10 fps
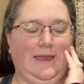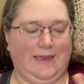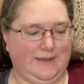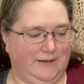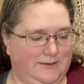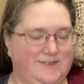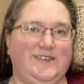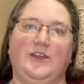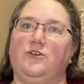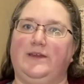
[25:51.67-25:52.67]
in a
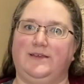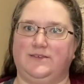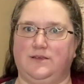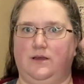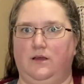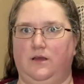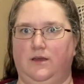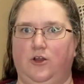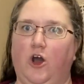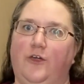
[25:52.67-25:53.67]
series,
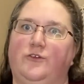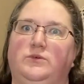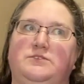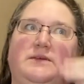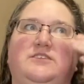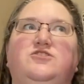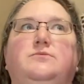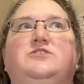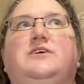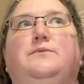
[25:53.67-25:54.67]
an author will spend so
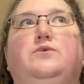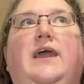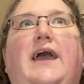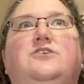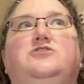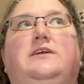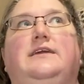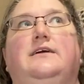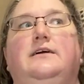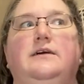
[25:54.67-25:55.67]
much time
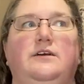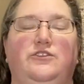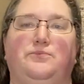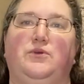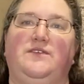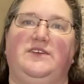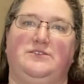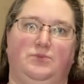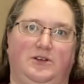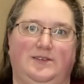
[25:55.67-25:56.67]
rehashing the previous
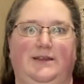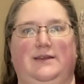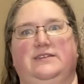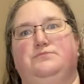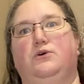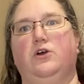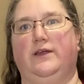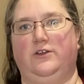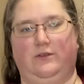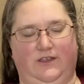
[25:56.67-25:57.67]
books that it gets
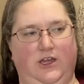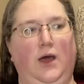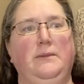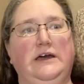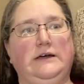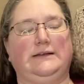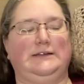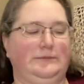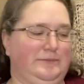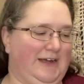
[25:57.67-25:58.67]
boring. You're like, come on,
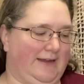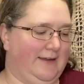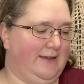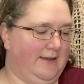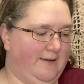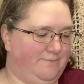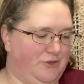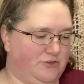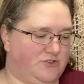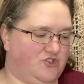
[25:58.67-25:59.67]
come on.
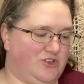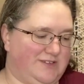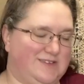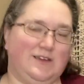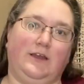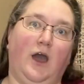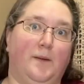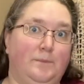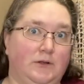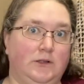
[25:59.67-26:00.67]
There's just a
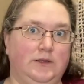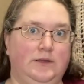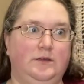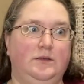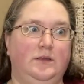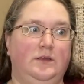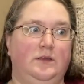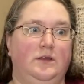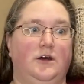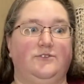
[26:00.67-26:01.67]
couple
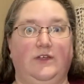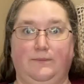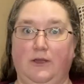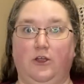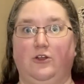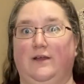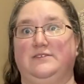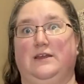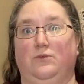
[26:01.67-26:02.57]
of like paragraphs that